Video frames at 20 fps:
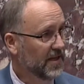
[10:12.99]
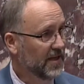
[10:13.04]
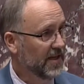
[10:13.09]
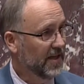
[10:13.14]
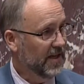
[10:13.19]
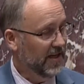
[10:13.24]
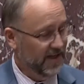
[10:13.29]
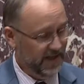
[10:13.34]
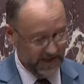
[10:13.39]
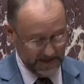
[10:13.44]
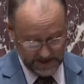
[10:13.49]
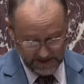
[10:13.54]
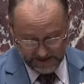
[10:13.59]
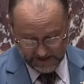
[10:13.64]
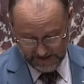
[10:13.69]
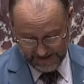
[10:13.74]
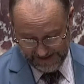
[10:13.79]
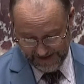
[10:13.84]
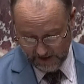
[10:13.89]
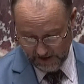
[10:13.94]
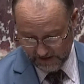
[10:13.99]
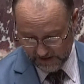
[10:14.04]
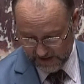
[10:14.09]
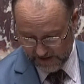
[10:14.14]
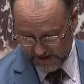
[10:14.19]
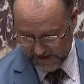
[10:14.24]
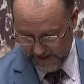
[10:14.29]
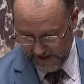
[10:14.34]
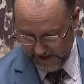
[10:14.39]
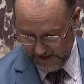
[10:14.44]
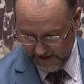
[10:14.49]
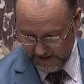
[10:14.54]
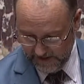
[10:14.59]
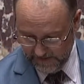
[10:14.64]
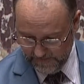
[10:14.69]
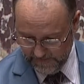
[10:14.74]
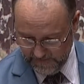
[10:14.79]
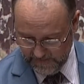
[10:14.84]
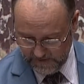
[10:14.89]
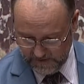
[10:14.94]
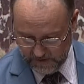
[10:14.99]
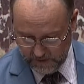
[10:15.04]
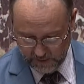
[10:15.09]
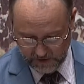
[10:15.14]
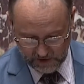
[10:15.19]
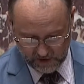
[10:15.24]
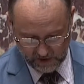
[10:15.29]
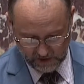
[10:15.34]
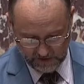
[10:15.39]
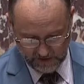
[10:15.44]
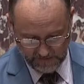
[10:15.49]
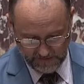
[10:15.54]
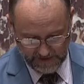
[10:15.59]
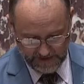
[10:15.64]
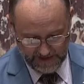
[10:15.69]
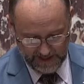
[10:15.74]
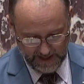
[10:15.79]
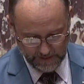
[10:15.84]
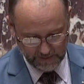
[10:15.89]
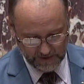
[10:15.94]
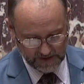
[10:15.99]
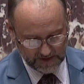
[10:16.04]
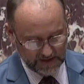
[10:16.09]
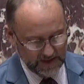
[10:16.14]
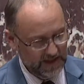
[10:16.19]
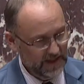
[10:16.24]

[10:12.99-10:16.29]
and in our society to ensure that that happens.